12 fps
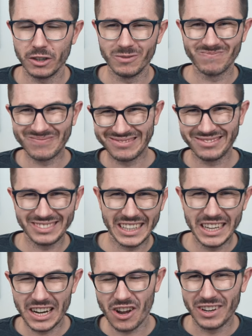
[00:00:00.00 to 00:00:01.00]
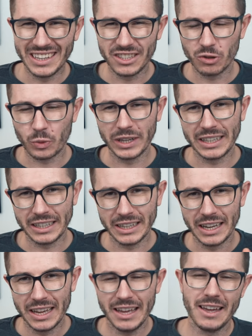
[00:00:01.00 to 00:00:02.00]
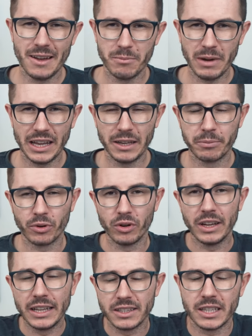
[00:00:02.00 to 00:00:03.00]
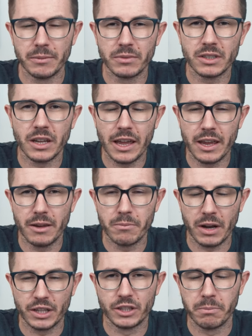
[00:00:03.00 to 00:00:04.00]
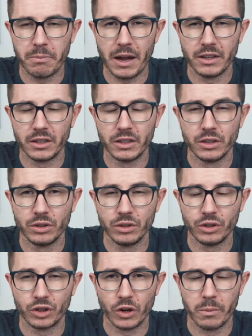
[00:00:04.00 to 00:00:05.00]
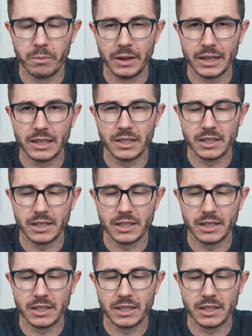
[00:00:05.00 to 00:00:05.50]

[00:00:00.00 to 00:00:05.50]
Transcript: So you know, it's really Mind Lab Pro, it seems a much better nootropic